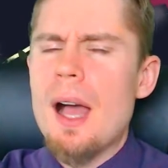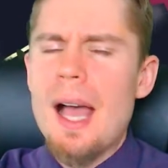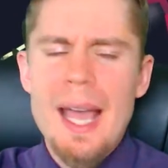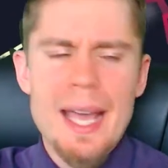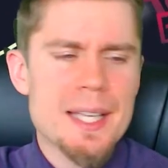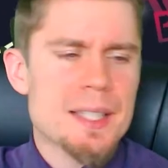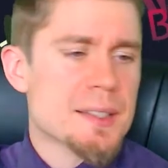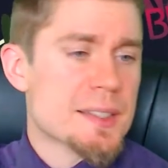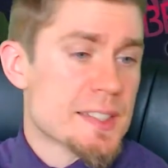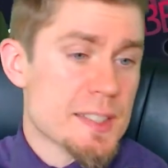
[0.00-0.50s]

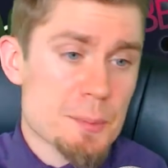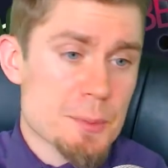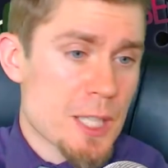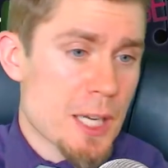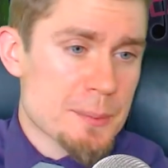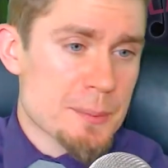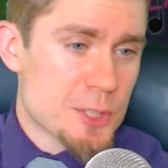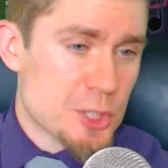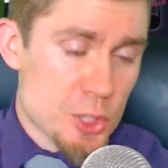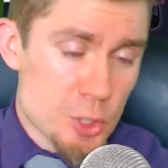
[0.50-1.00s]
And
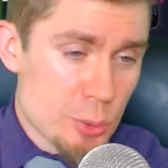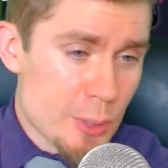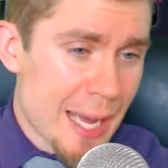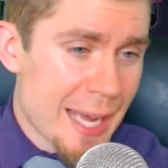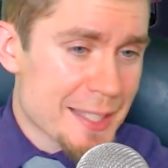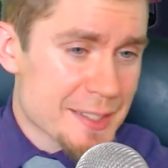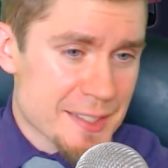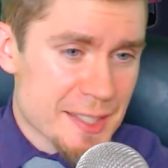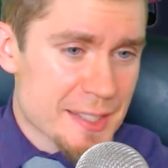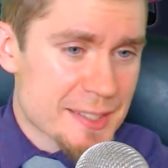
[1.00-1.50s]
sometimes you
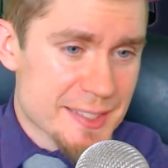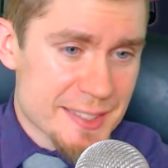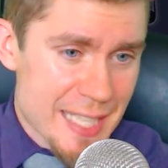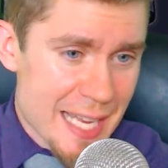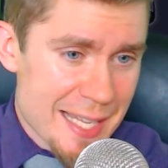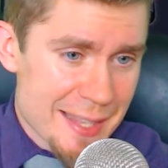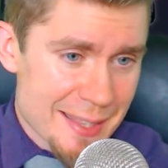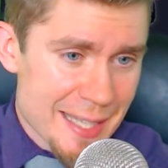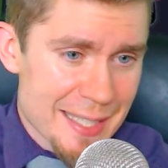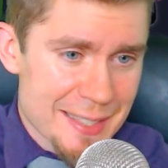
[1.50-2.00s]
guys
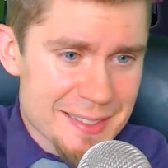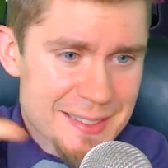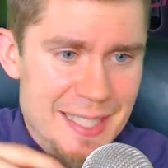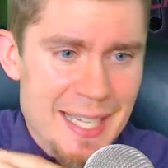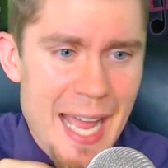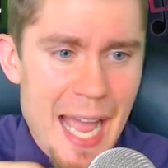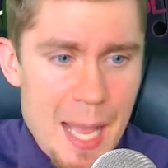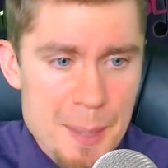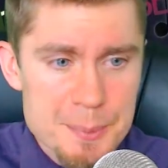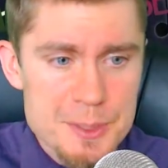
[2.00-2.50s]
say things
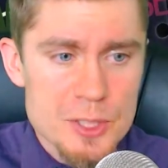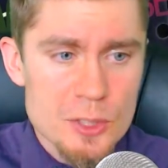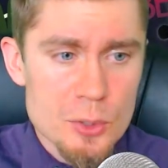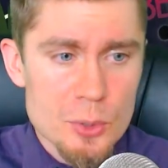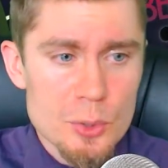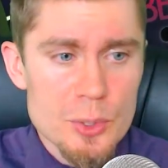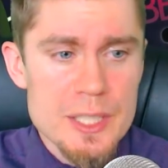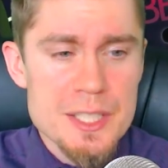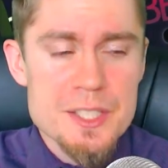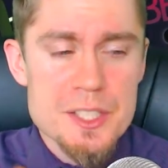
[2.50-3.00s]
that
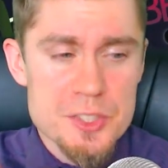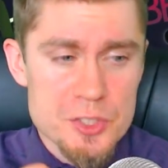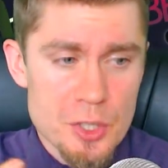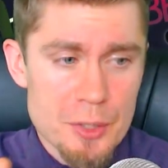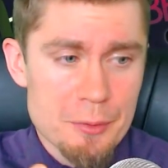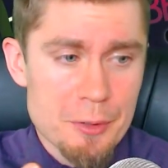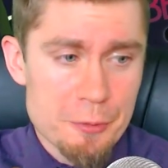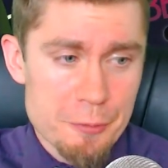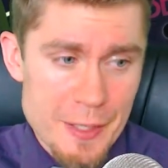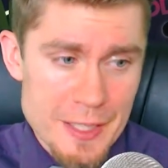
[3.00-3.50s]
absolutely
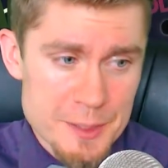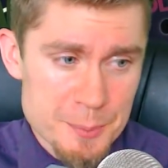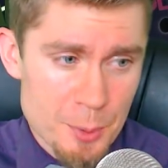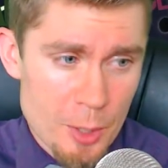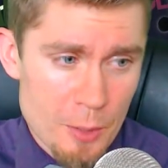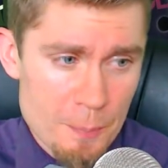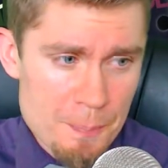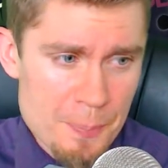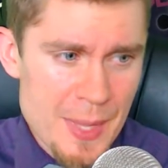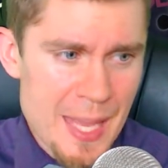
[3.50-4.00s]
deserve a
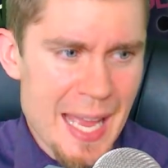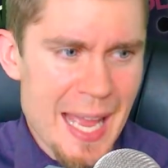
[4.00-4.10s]
facepalm.